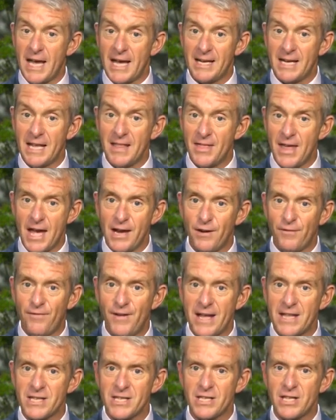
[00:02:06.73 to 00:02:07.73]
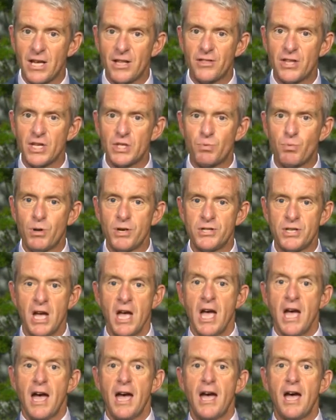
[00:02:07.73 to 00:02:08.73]
have said in their defense that this
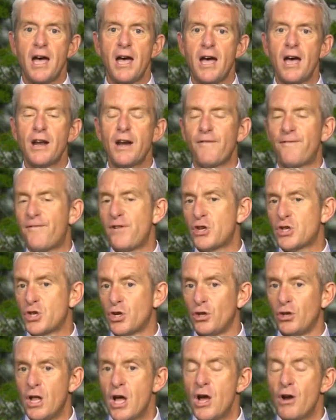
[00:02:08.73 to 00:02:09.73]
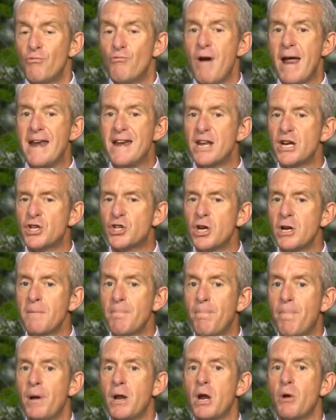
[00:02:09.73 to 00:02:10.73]
was uh, an official
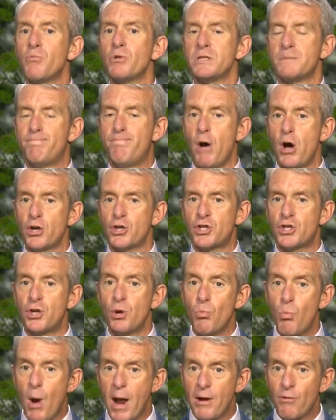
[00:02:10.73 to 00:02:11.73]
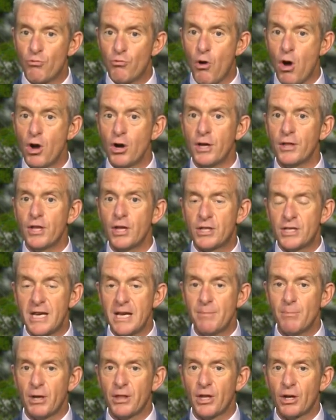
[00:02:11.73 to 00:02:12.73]
rendition, but it was botched and went wrong, and the
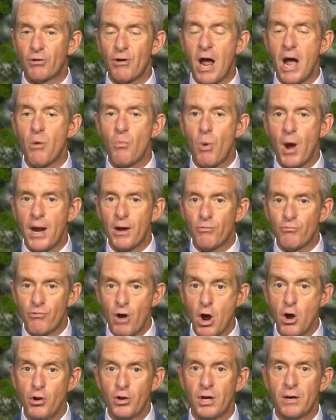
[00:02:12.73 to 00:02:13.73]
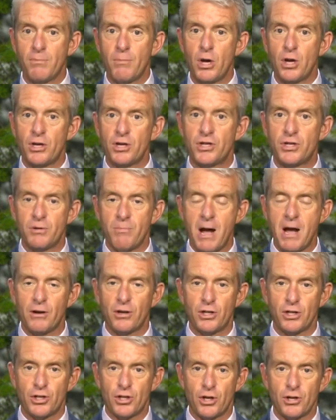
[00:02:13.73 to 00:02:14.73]
team on the ground went rogue and murdered
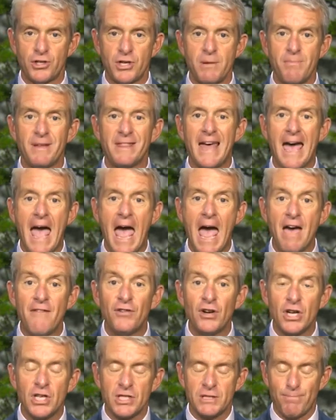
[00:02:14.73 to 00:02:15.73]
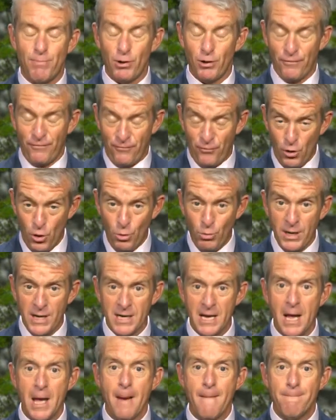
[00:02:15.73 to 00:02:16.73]
Jamal Khashoggi. But the evidence put
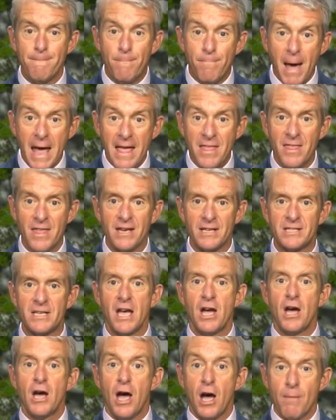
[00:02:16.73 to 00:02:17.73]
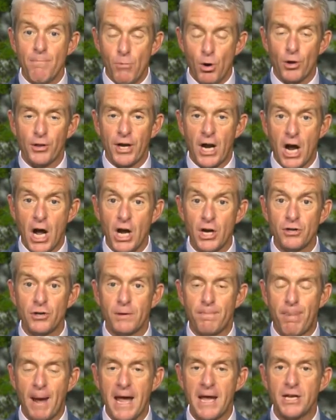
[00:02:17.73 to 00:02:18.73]
forward in this more than
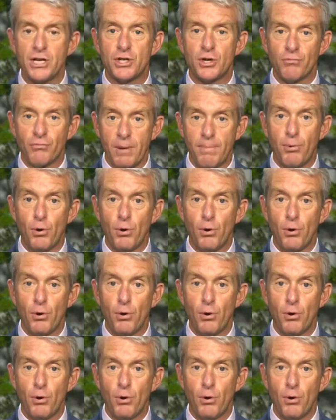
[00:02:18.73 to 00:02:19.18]
100 page